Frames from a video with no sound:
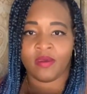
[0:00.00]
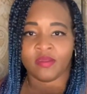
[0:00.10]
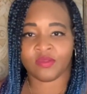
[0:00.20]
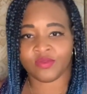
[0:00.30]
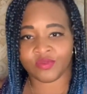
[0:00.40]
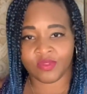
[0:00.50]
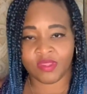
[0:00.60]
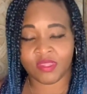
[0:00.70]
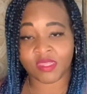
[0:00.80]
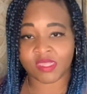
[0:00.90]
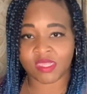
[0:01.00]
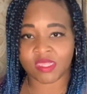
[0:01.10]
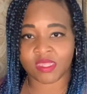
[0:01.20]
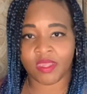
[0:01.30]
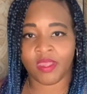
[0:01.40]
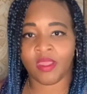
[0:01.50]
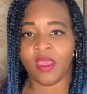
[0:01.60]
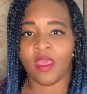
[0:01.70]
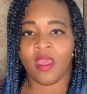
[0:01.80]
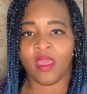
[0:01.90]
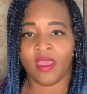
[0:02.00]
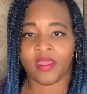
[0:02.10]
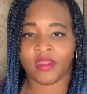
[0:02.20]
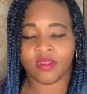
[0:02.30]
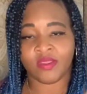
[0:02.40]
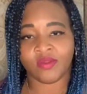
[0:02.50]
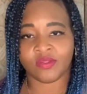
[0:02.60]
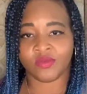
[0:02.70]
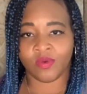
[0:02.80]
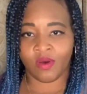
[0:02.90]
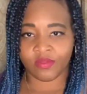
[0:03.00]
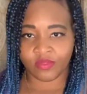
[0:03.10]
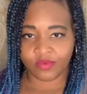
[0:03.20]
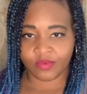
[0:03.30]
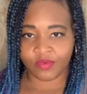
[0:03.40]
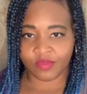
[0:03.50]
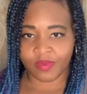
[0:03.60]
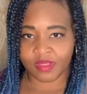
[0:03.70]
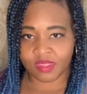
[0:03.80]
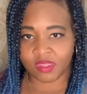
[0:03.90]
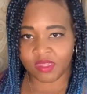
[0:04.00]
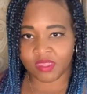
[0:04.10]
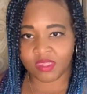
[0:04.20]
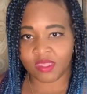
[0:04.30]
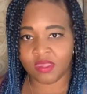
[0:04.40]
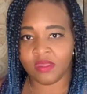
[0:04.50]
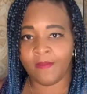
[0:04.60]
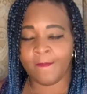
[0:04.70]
socially distancing and adhering to all of the rules by the CDC.